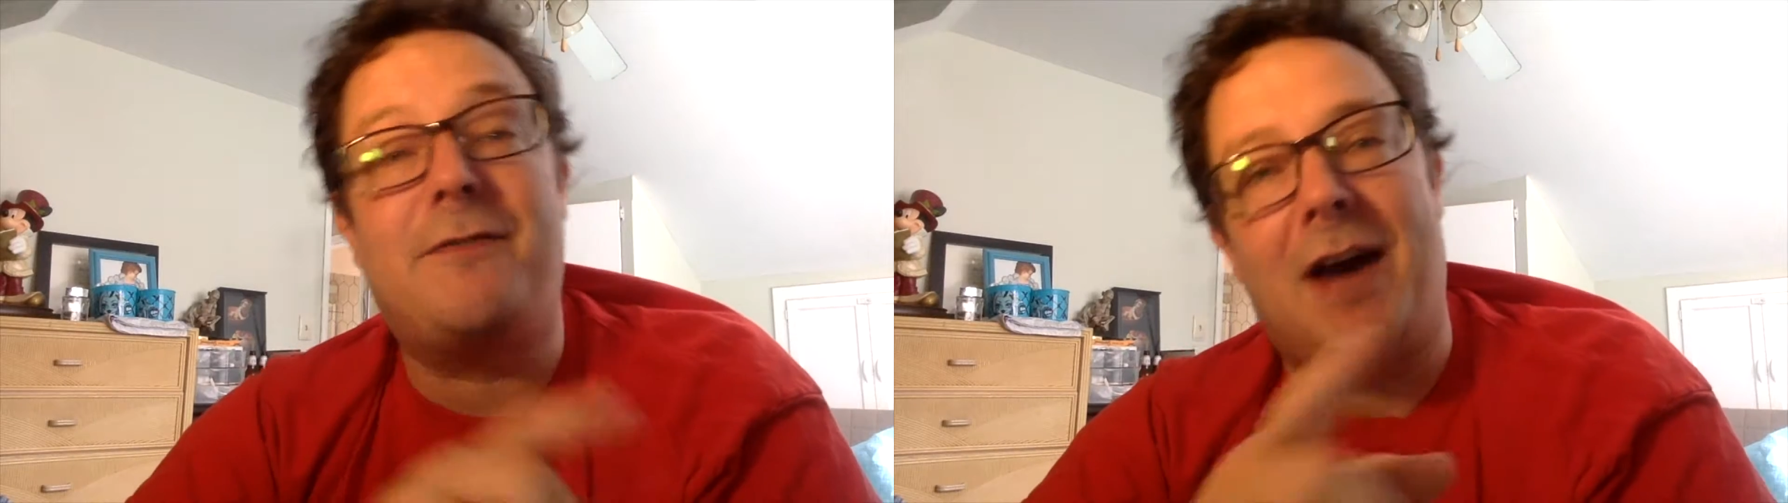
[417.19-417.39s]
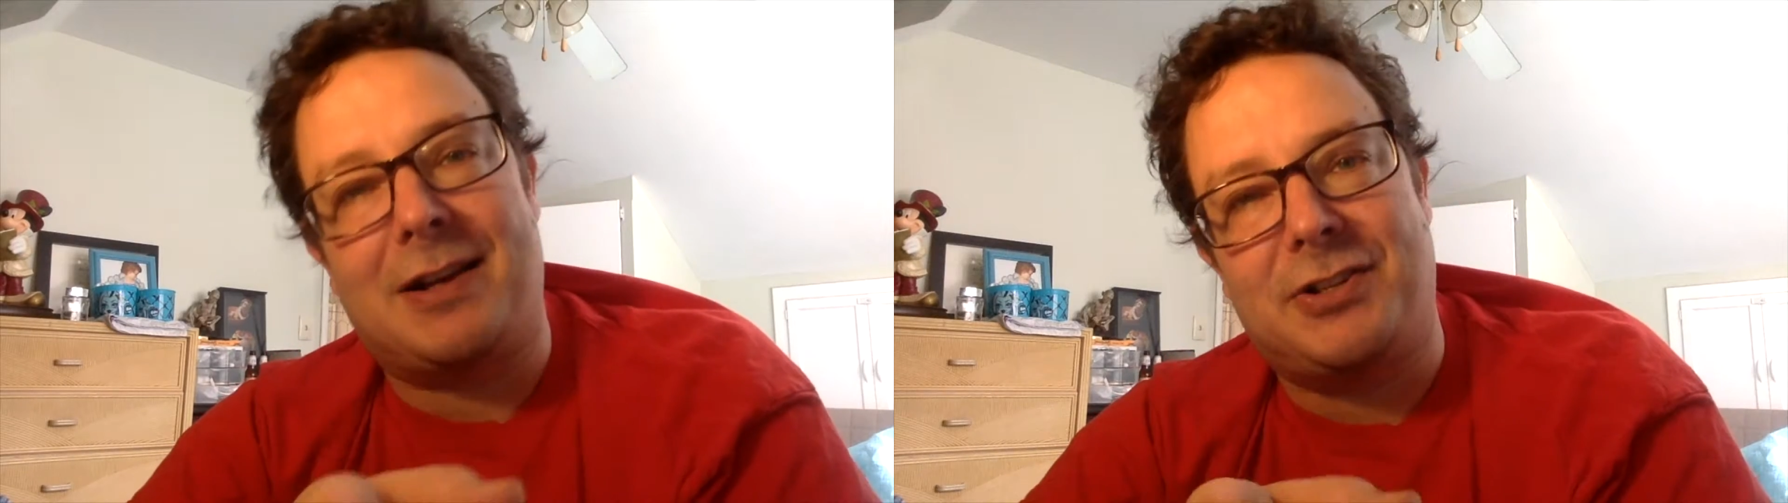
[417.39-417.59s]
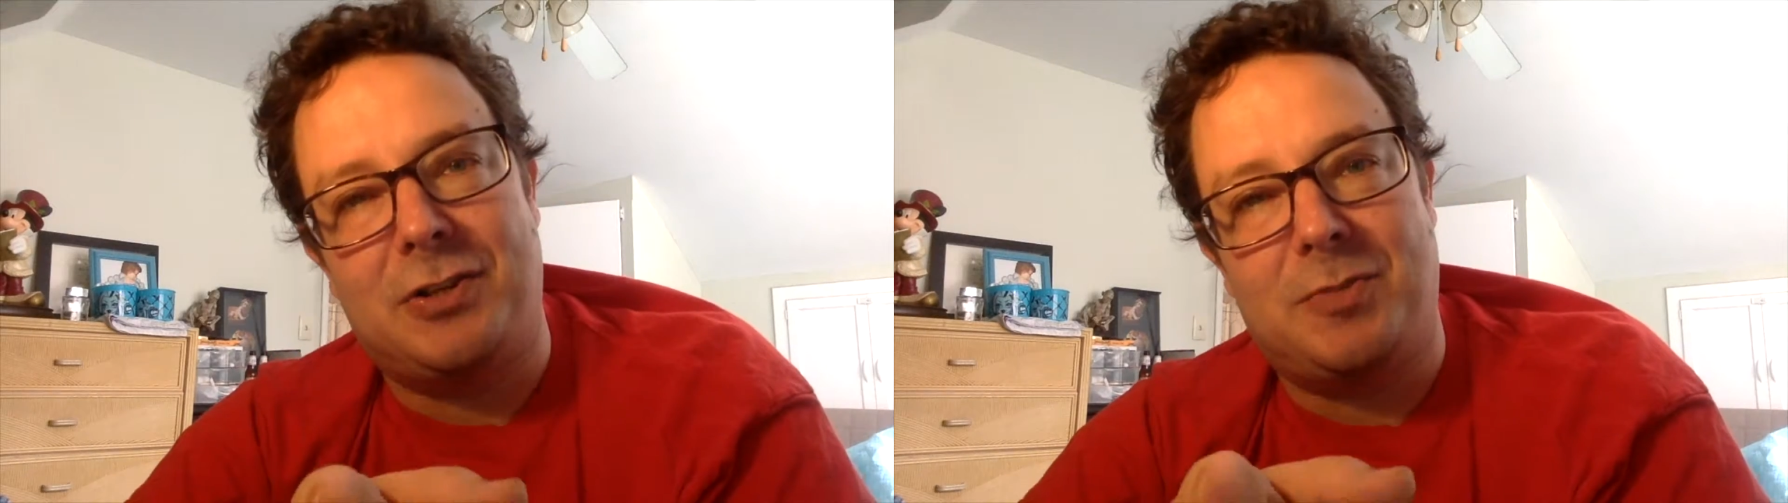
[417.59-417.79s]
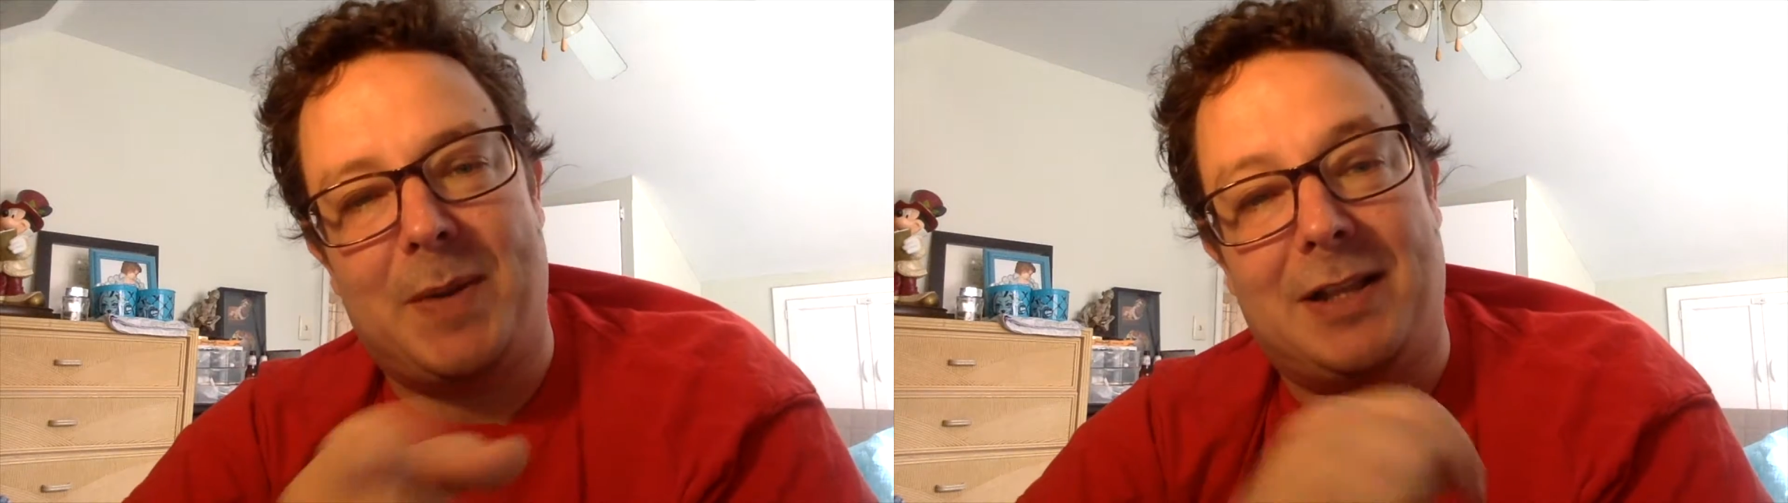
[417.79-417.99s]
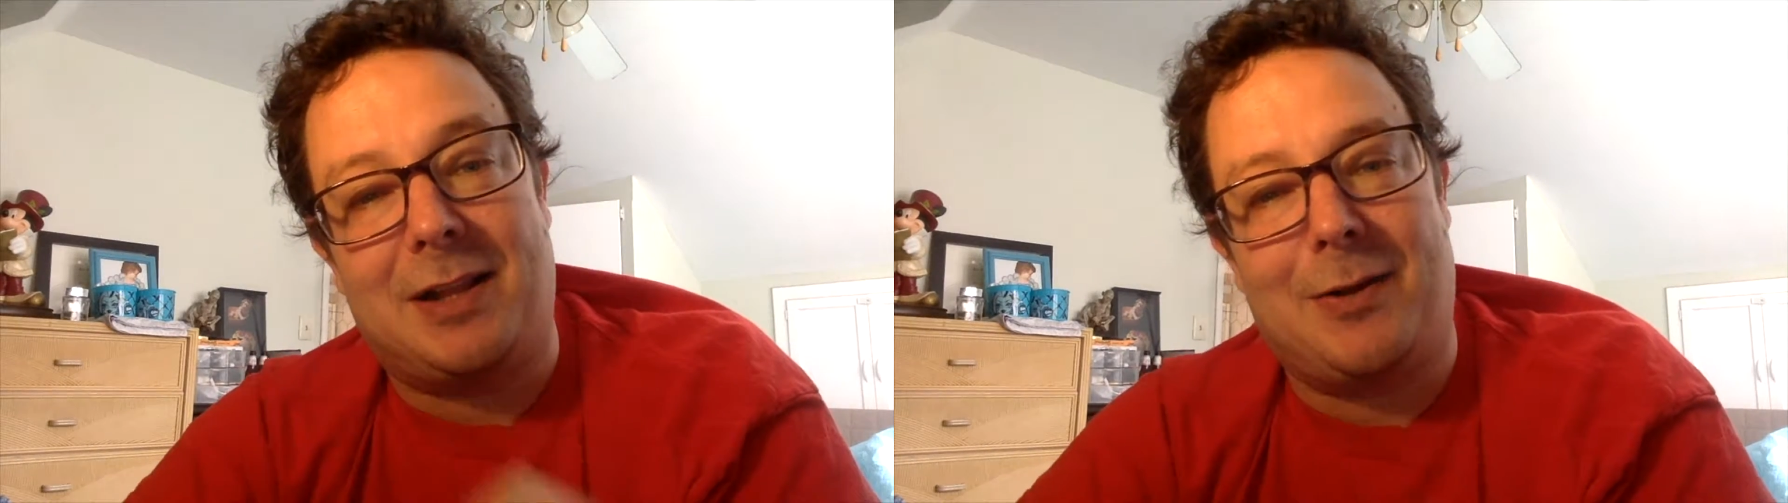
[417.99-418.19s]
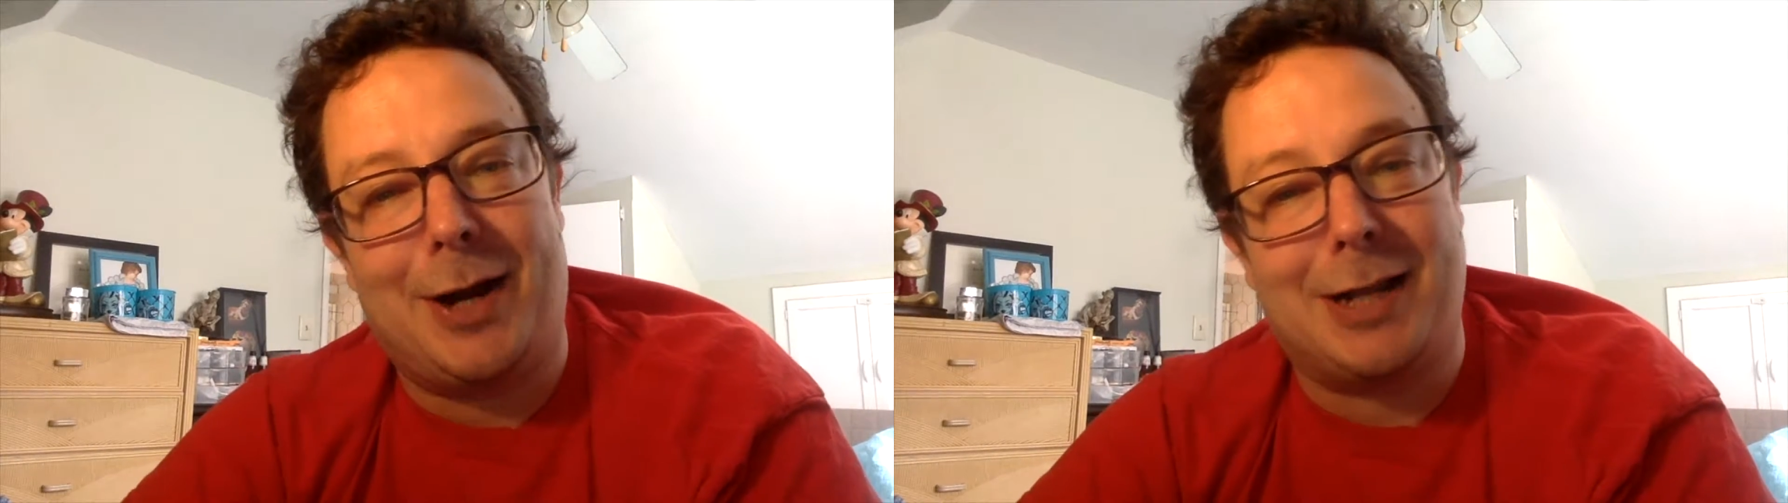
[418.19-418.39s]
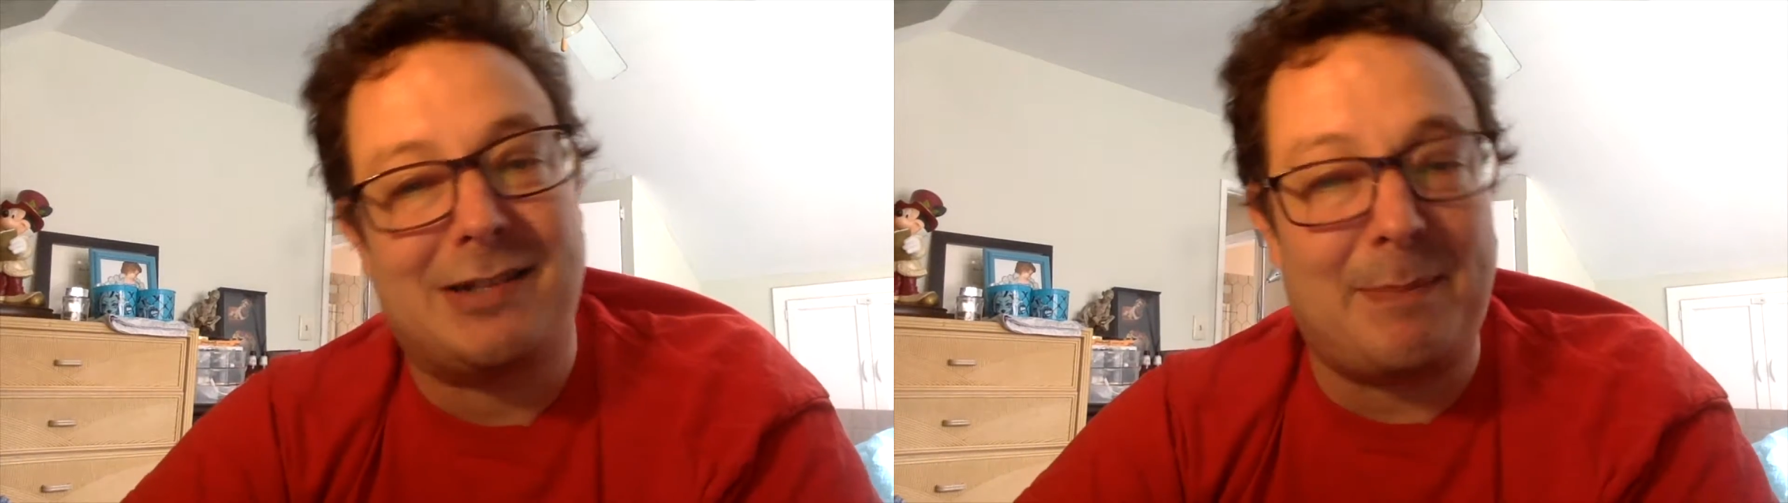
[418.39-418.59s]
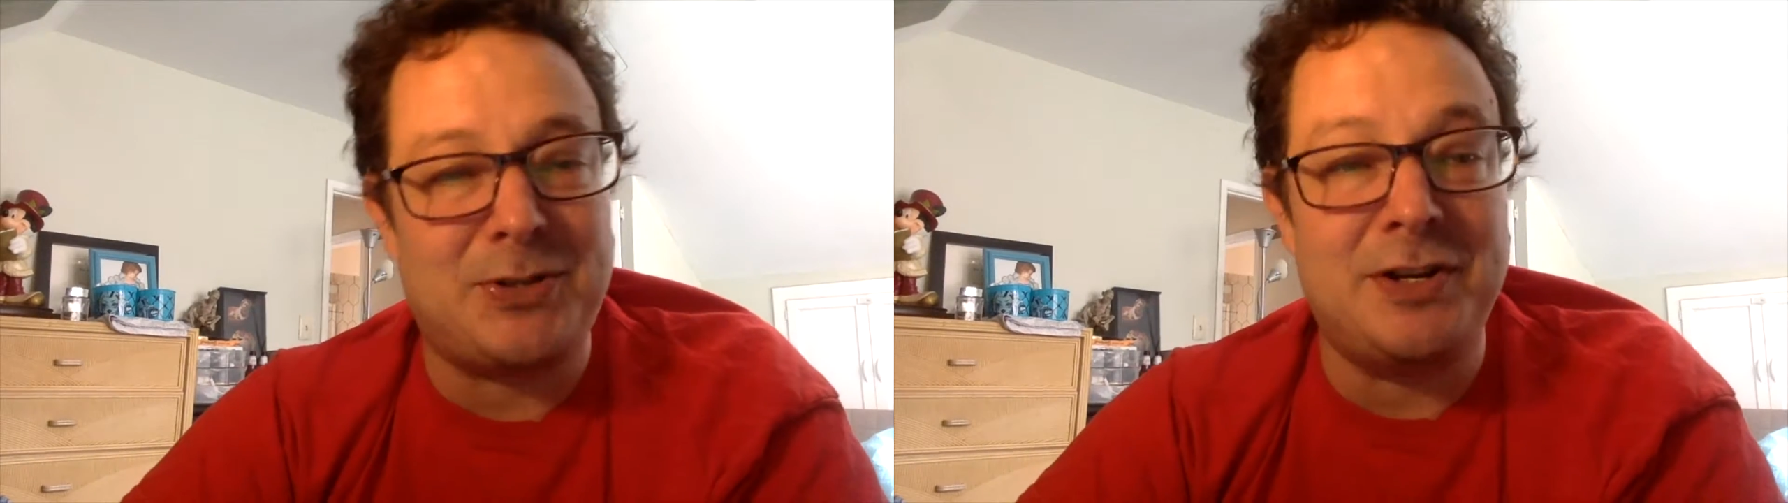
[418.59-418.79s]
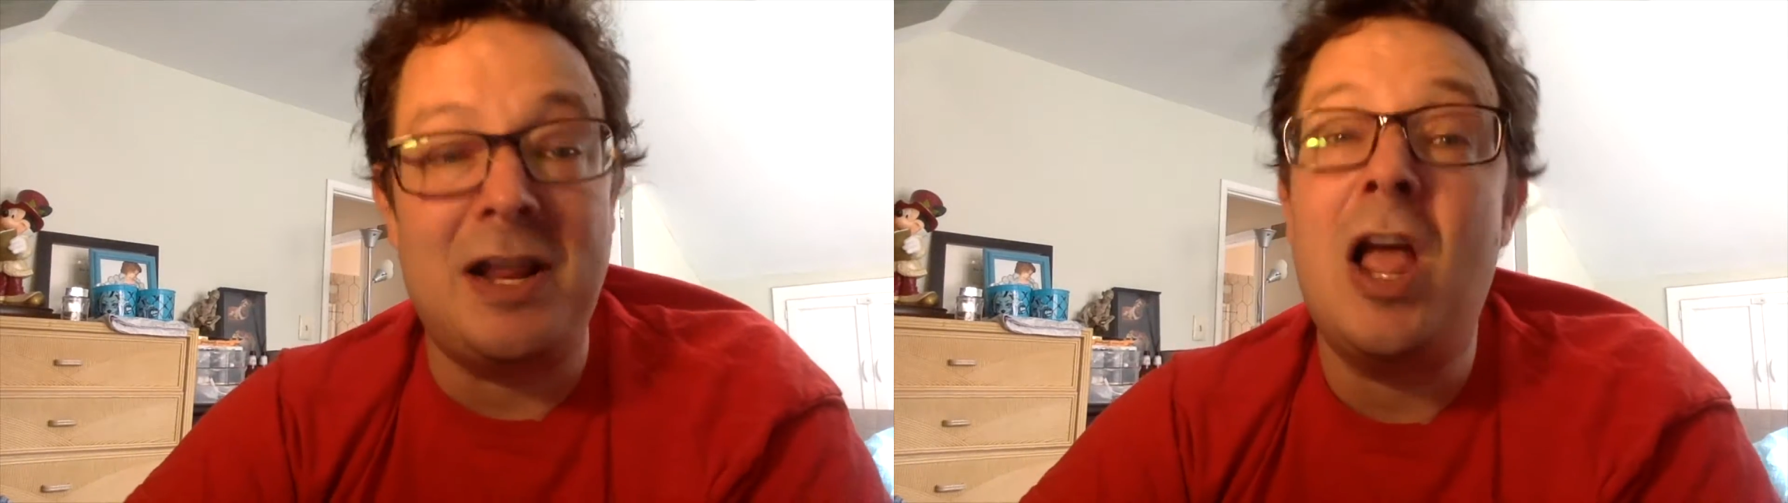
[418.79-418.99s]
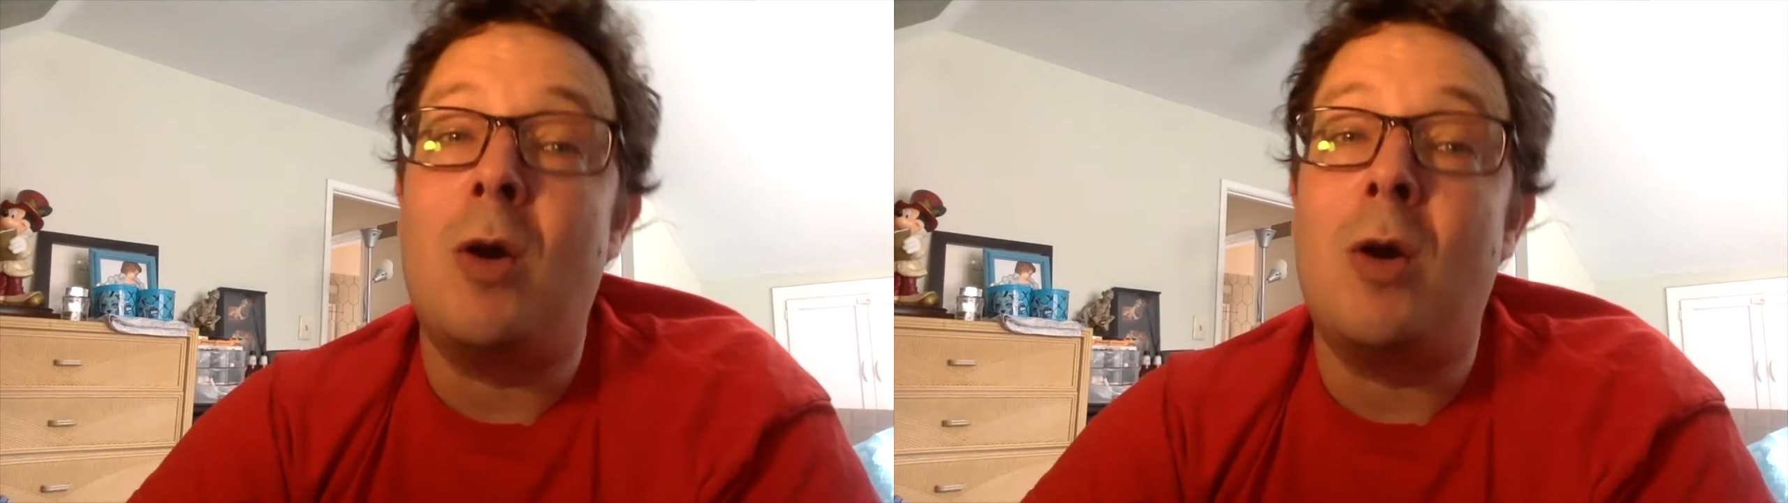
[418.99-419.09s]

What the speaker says: Fox News being the glaring exception,